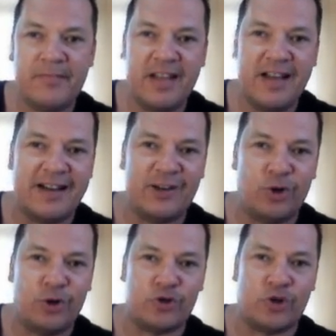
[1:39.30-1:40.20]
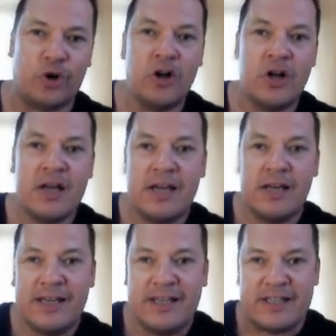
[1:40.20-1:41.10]
and also
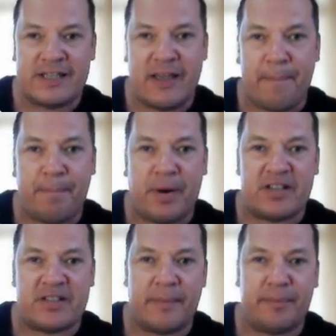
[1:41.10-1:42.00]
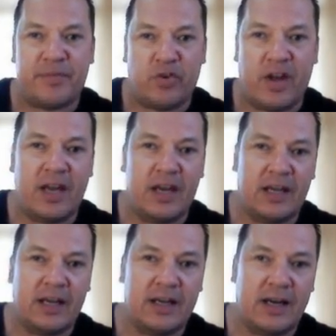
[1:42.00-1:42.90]
step-by-step
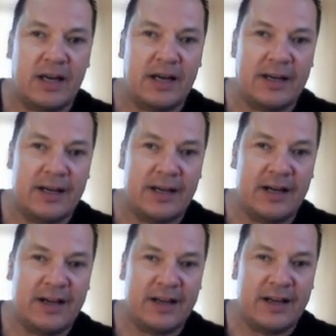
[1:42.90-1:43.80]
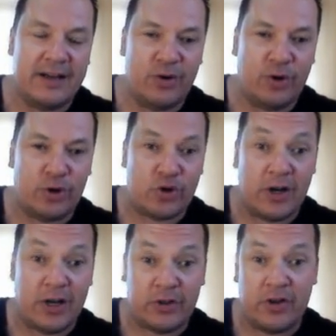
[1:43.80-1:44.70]
training, and also
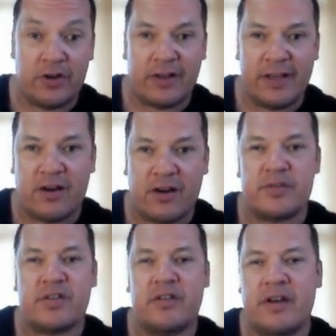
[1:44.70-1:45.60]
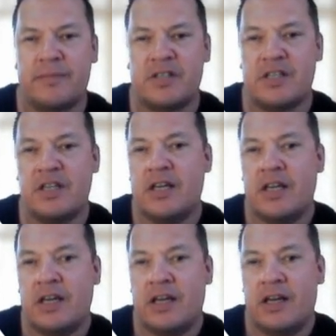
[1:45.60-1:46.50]
other income streams,
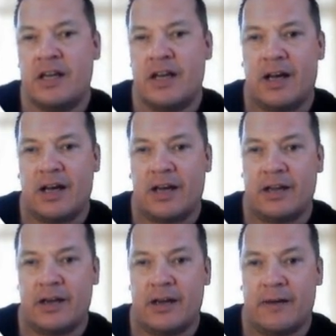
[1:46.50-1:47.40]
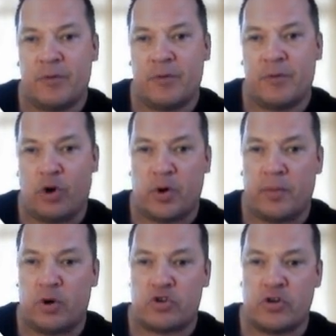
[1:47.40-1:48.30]
and all
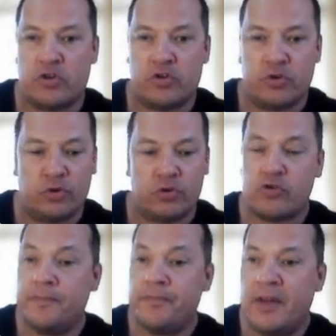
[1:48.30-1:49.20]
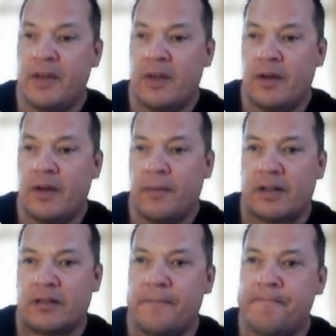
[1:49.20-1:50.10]
promotion tools. But